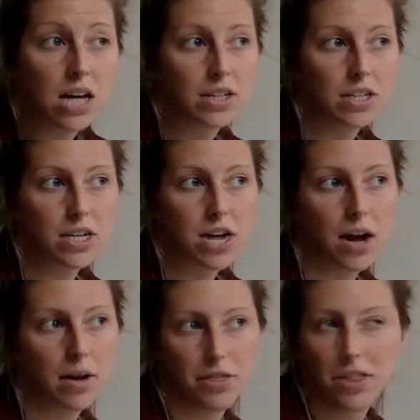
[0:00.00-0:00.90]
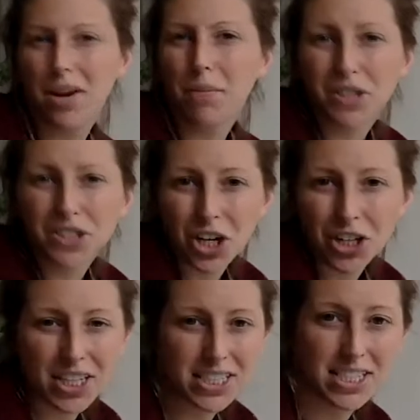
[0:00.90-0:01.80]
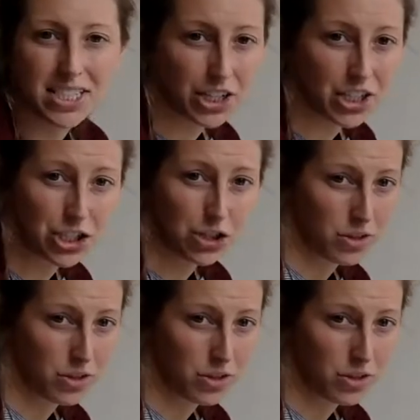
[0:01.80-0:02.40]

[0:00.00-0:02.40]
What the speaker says: The numbers aren't necessarily just